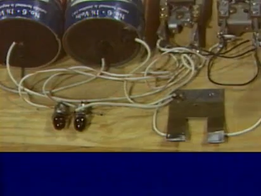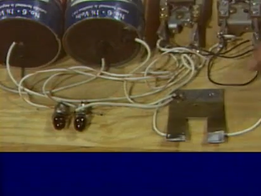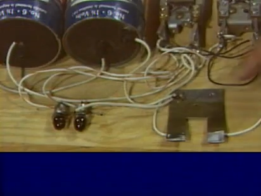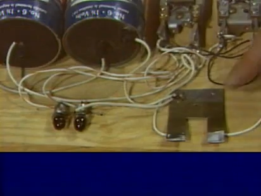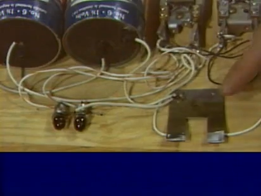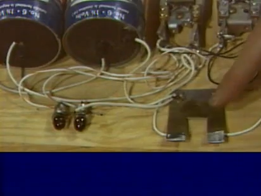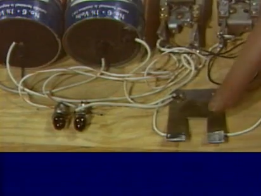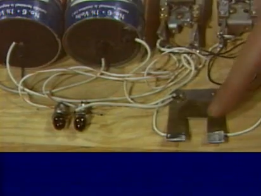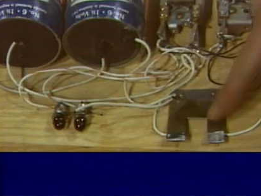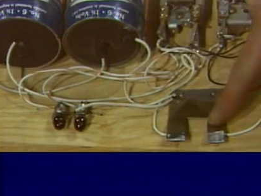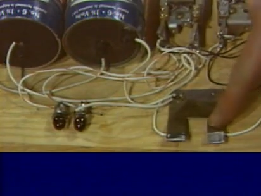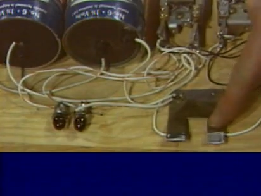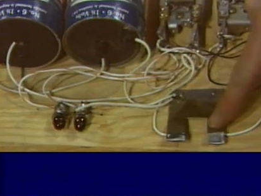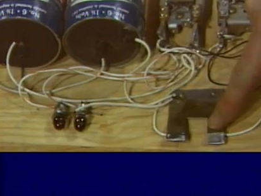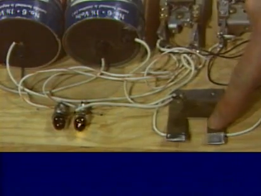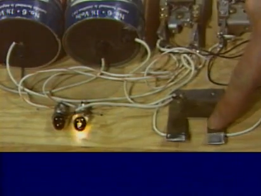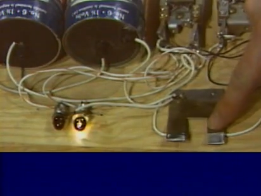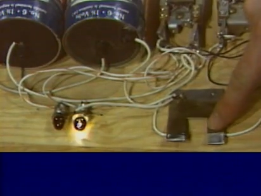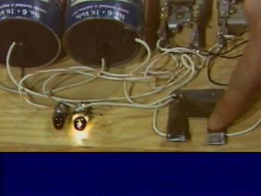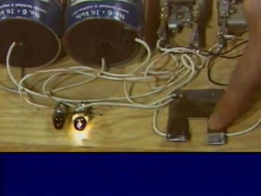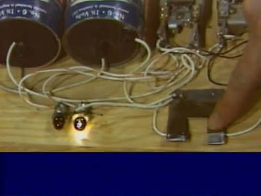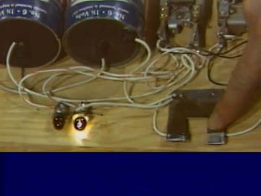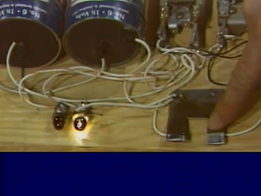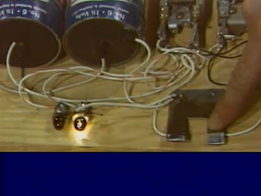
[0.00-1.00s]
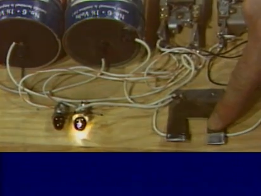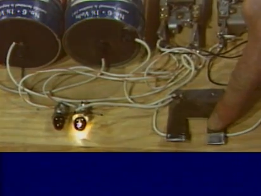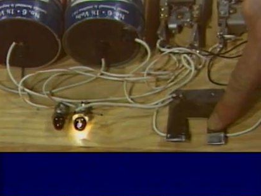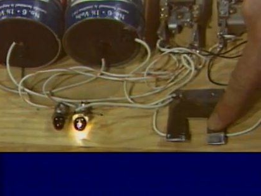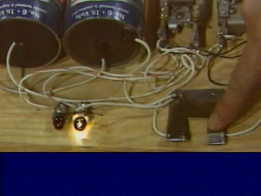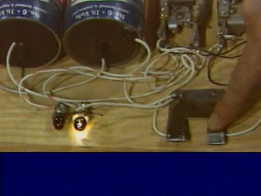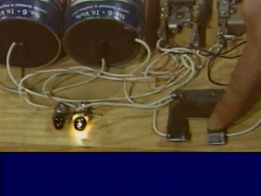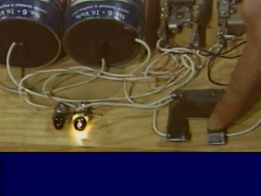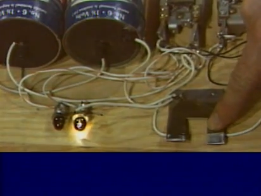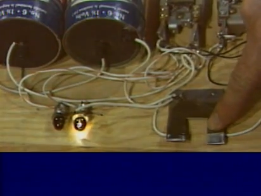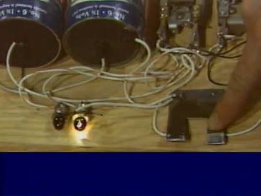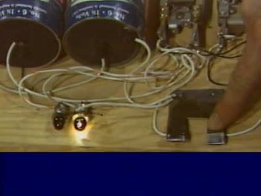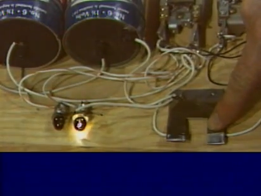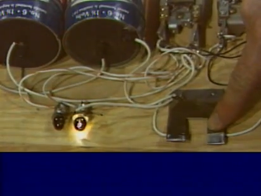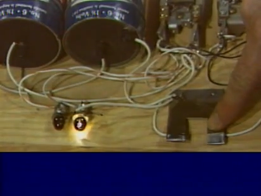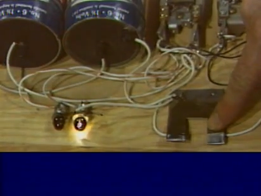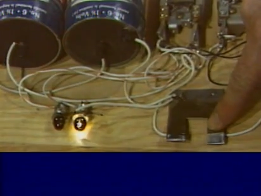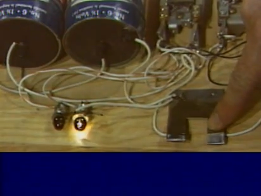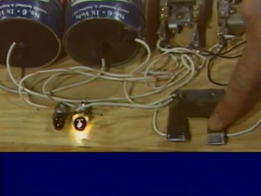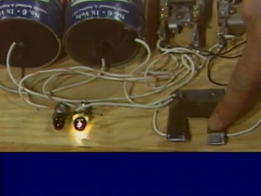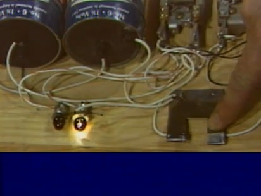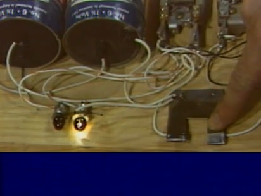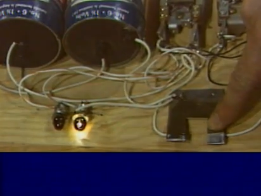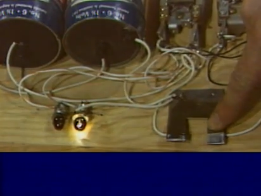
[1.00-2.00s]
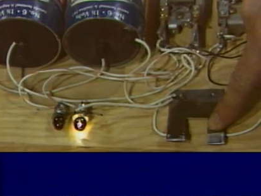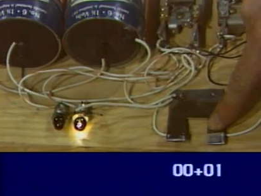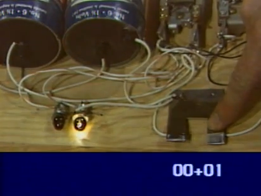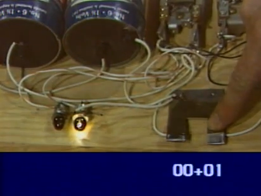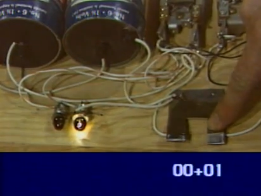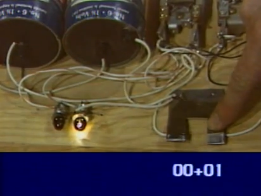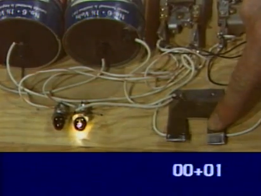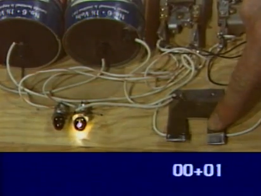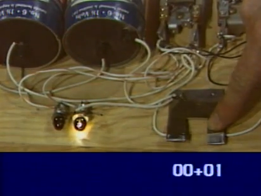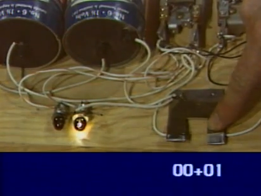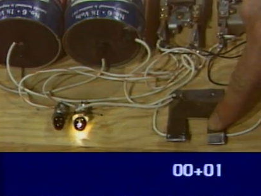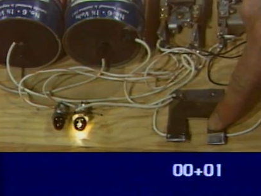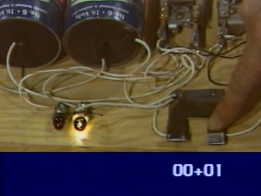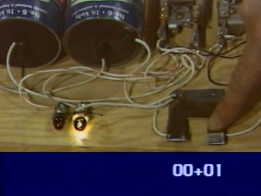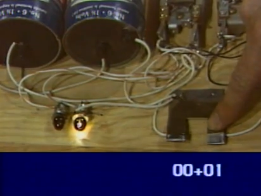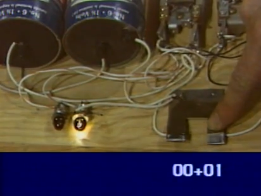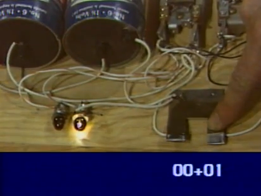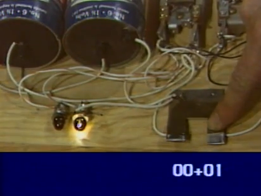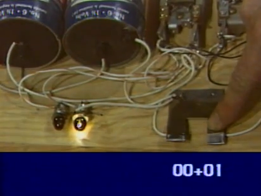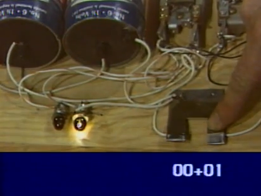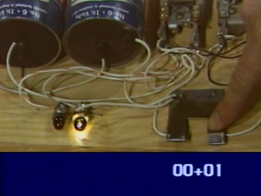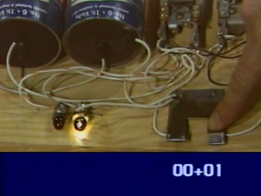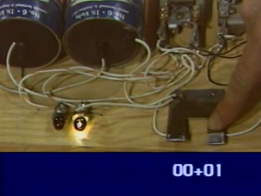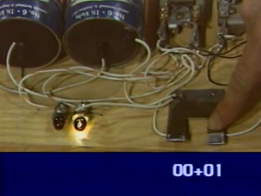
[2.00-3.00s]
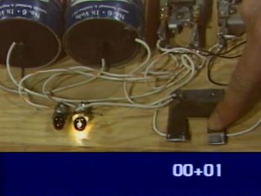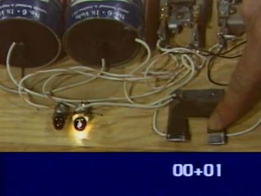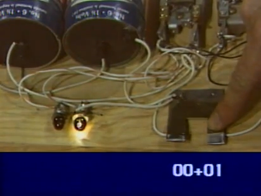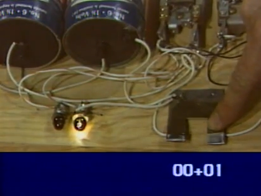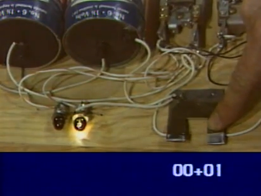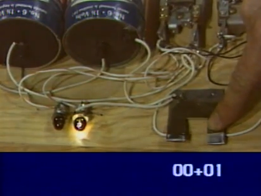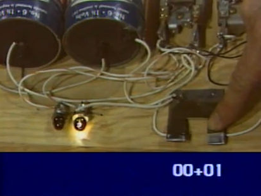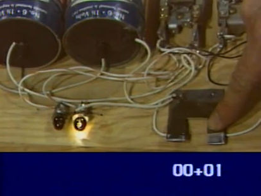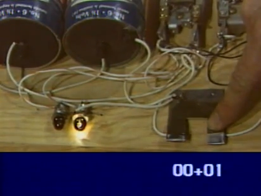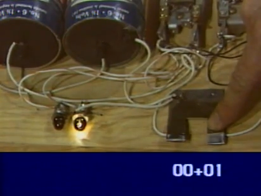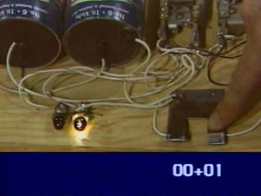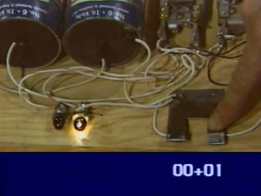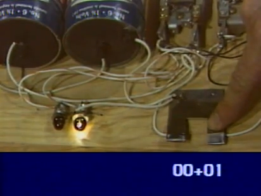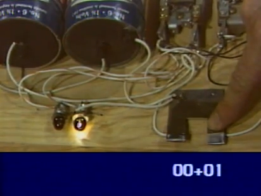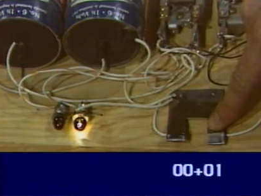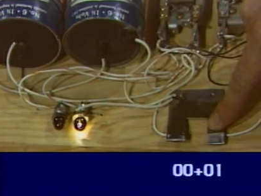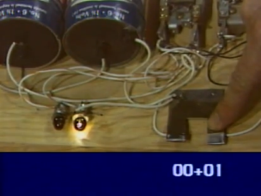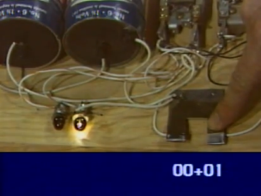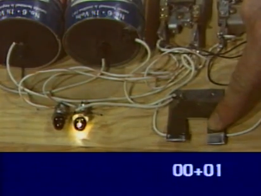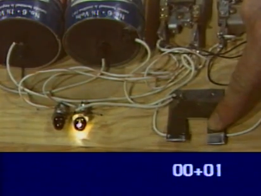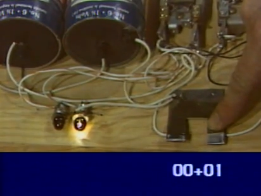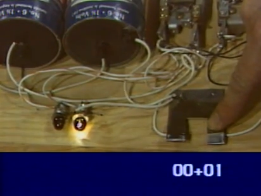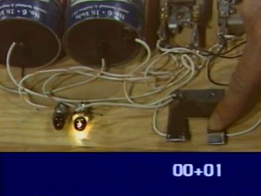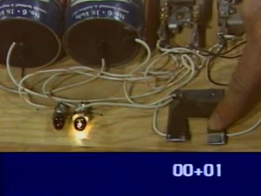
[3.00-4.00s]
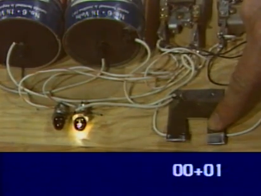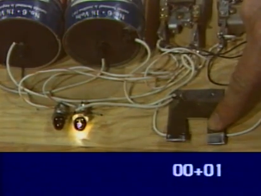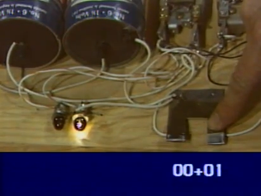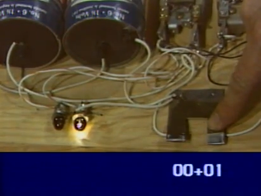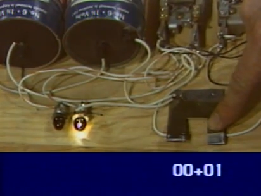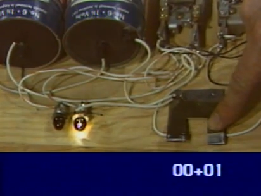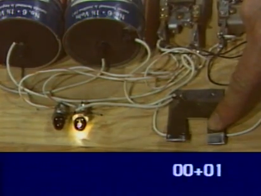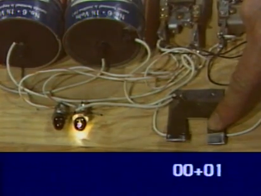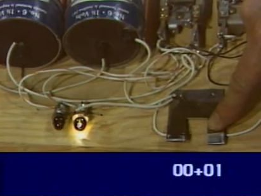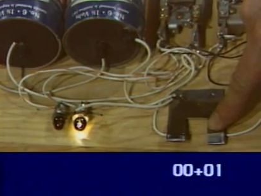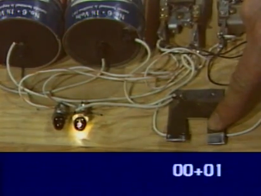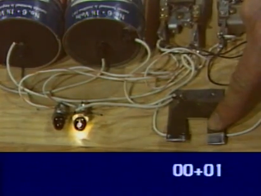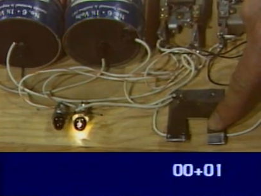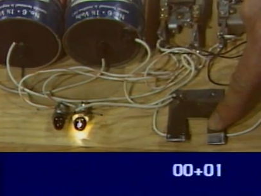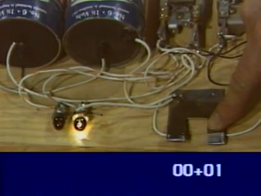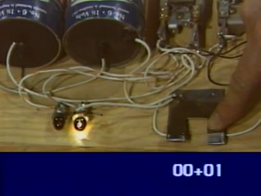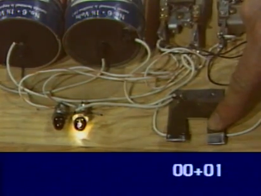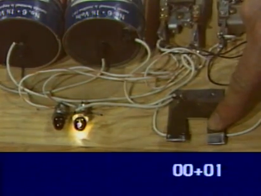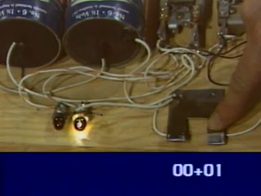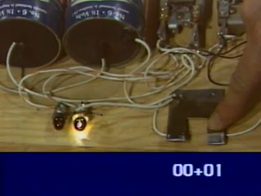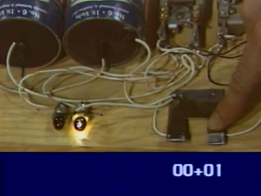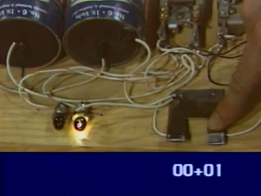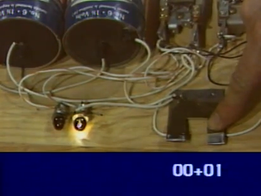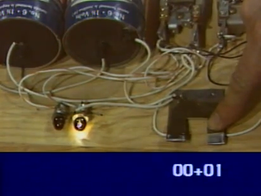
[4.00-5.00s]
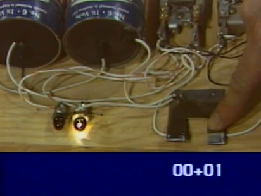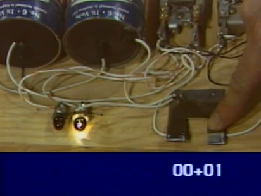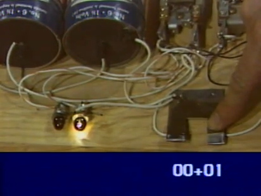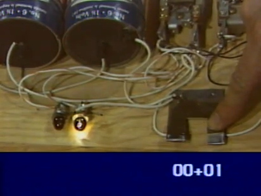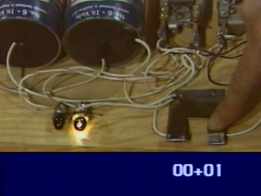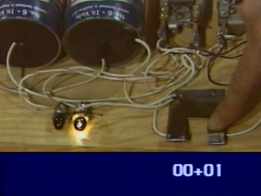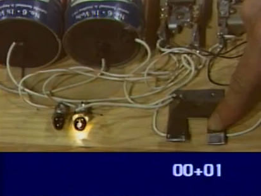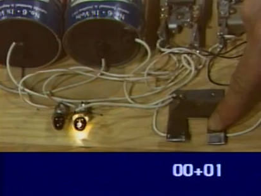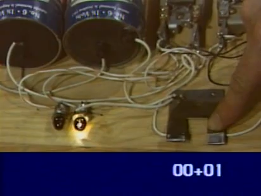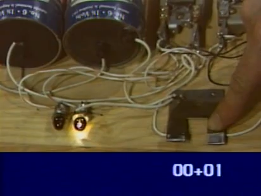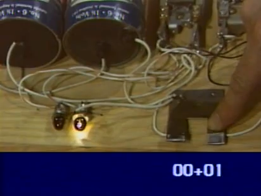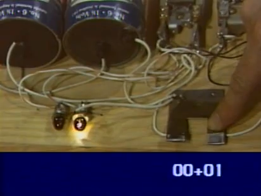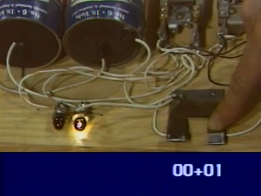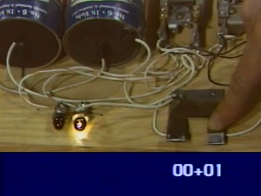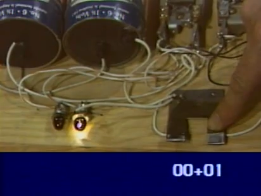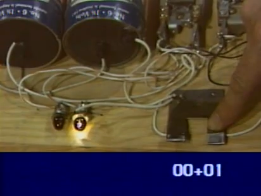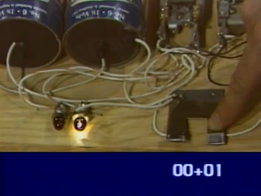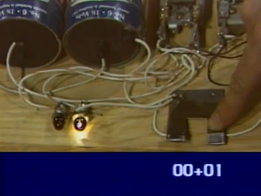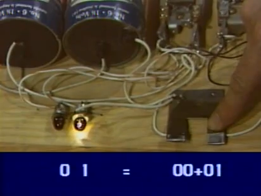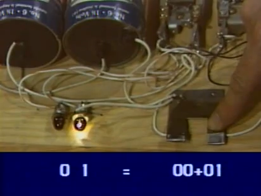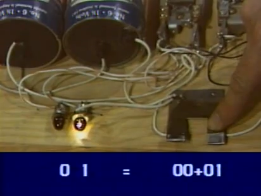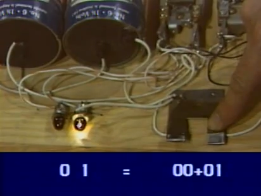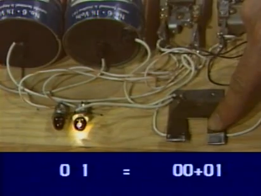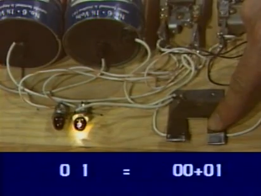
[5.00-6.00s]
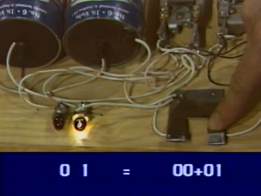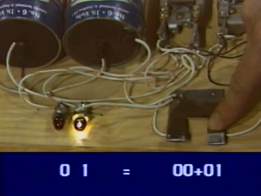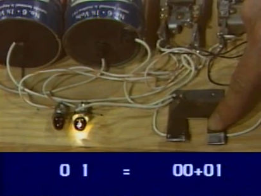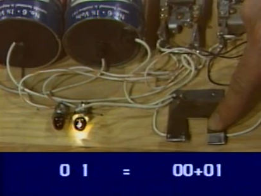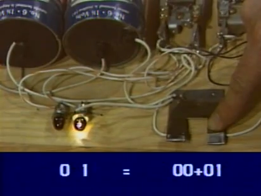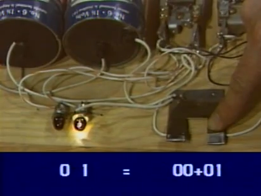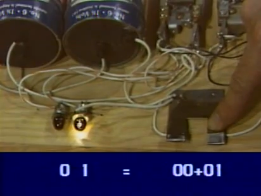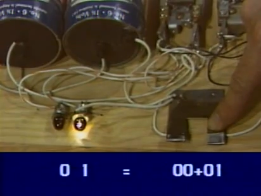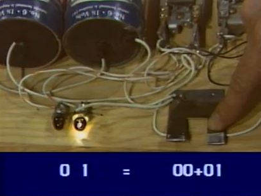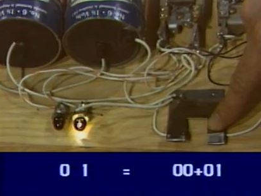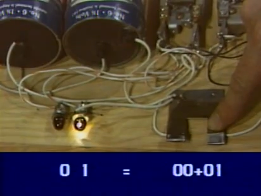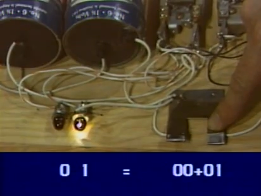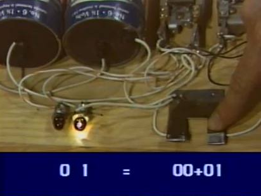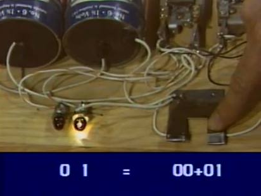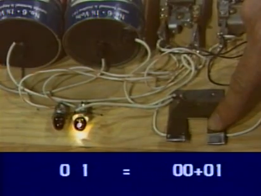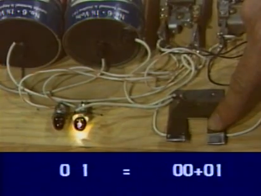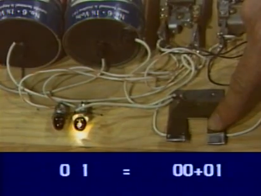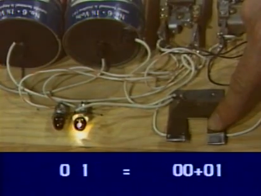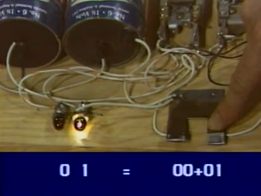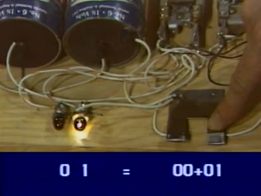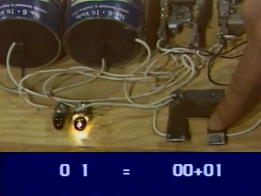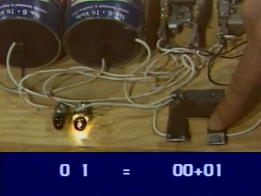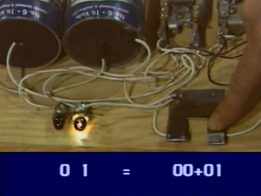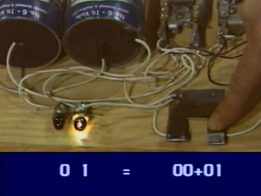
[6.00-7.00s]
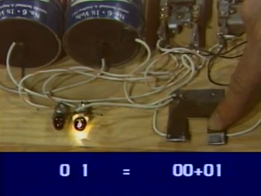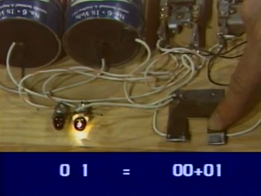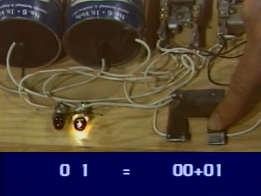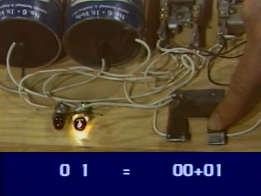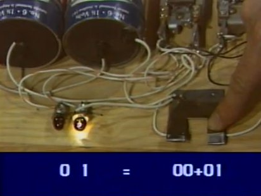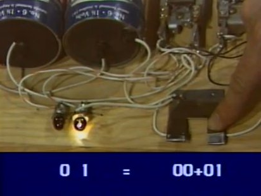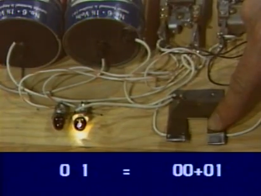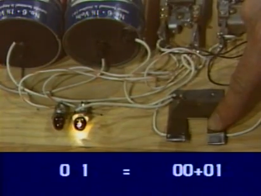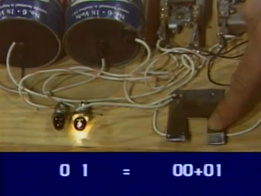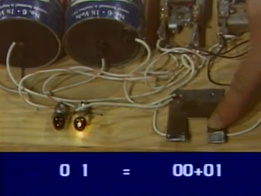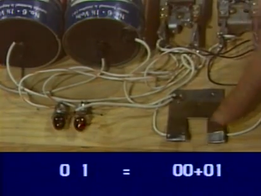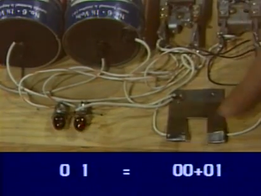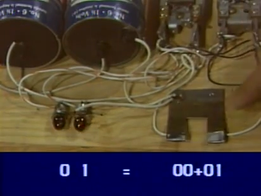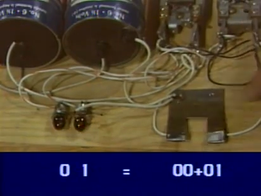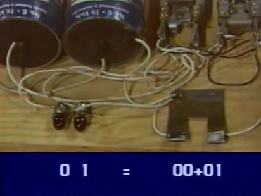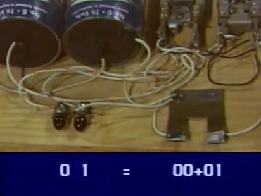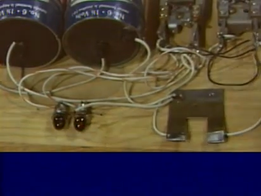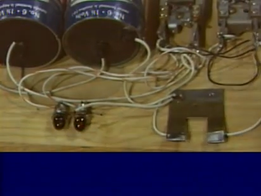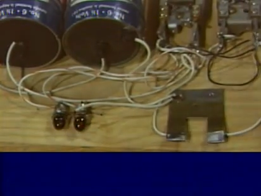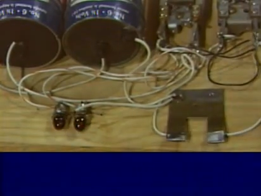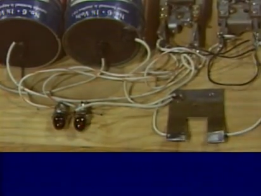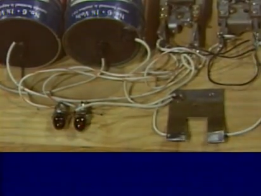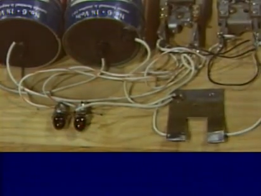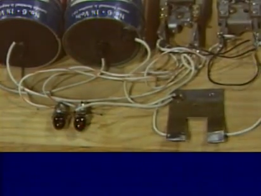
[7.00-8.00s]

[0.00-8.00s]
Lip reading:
[unreadable: no face in view]